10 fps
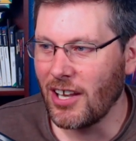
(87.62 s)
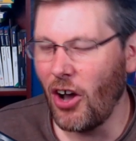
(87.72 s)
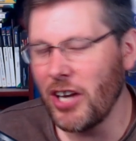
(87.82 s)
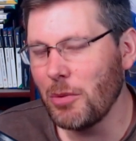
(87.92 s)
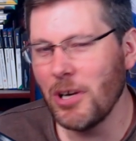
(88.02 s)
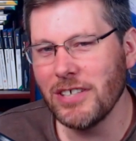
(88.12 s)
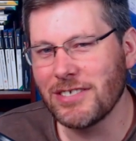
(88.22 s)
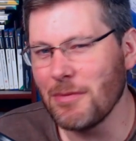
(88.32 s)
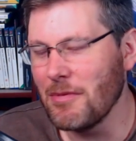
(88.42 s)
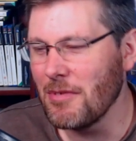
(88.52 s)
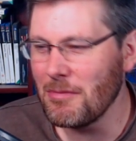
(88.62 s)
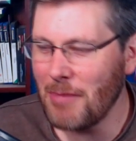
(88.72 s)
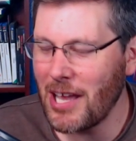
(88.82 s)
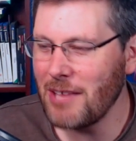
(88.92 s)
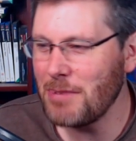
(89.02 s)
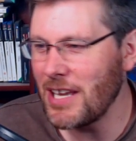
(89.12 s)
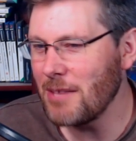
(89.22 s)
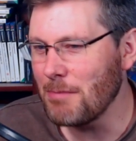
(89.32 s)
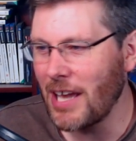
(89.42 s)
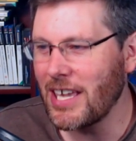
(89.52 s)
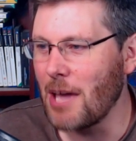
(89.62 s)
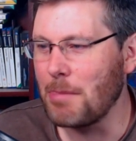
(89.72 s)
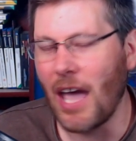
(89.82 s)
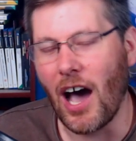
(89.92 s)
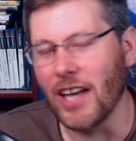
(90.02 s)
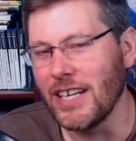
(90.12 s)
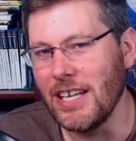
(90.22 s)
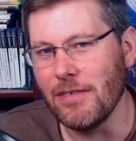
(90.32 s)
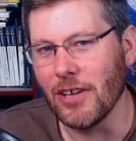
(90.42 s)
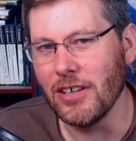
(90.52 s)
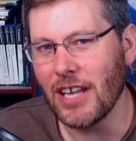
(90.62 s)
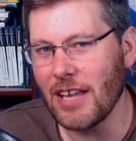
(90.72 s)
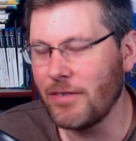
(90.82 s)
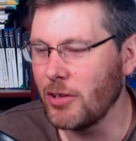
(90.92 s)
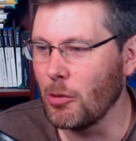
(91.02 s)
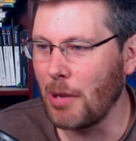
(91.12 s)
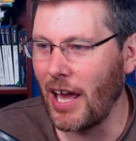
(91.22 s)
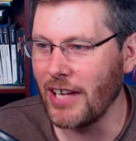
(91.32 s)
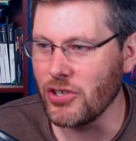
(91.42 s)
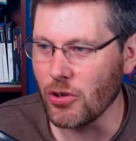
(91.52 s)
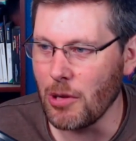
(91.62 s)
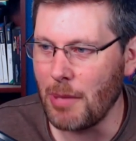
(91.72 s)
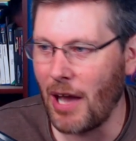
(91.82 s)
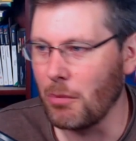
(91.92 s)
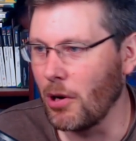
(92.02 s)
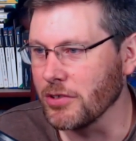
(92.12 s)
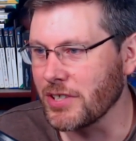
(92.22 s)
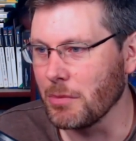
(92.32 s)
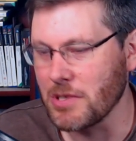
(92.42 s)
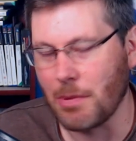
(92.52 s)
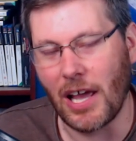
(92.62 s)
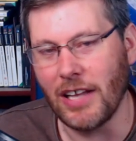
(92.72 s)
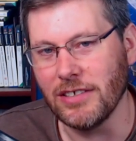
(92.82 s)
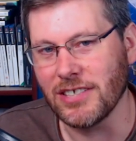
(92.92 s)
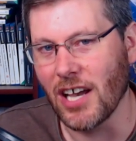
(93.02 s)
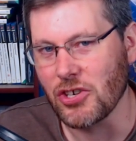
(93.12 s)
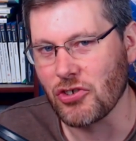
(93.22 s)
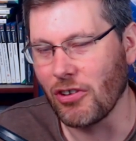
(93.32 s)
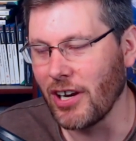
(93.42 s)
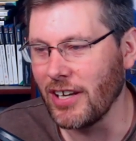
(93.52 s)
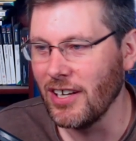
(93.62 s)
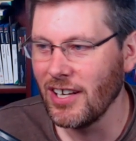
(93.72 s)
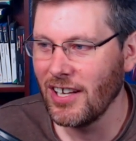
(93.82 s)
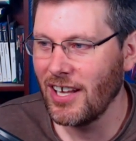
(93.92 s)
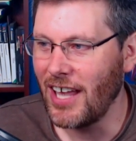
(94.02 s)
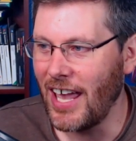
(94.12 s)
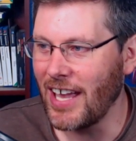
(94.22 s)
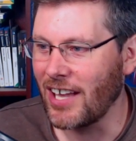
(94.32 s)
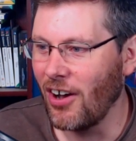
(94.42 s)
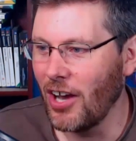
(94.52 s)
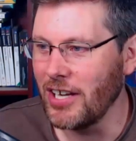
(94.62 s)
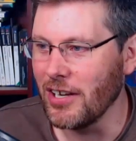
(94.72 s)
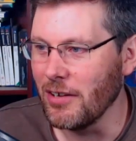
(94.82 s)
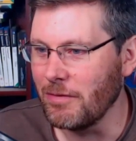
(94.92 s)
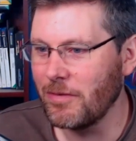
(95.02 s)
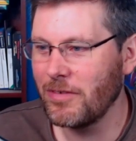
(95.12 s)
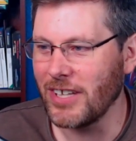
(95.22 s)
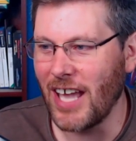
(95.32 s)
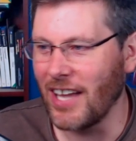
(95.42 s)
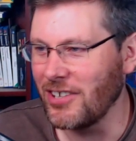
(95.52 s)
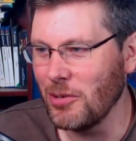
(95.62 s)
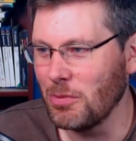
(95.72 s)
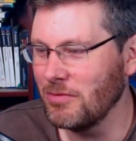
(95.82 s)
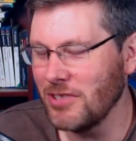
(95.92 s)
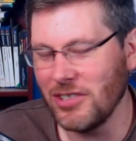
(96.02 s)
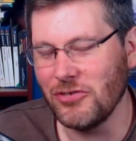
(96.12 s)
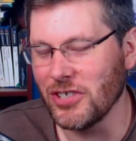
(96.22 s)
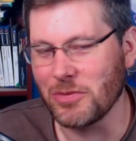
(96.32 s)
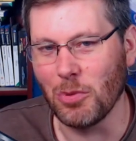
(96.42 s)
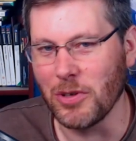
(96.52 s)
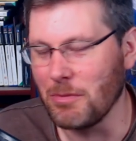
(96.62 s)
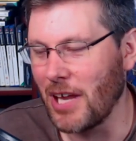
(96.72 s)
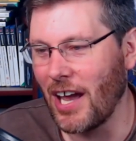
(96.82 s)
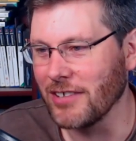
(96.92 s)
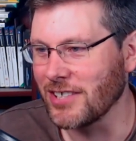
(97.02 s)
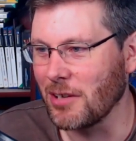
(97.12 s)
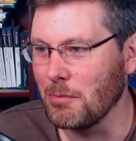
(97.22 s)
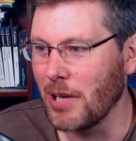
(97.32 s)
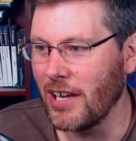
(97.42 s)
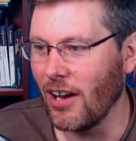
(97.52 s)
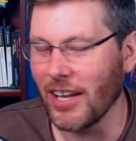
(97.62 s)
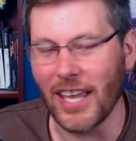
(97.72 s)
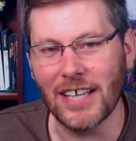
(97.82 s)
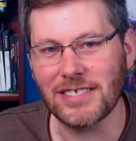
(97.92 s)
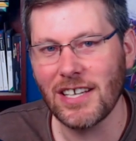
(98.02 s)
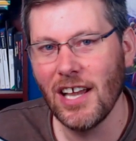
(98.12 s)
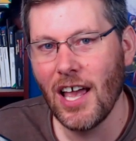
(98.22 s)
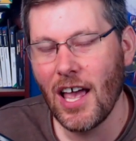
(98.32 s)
Kind of would maybe make it a bit uneven if you're playing joypad while someone's playing touchscreen. It kind of, yeah, you just wouldn't be able to compete, I guess.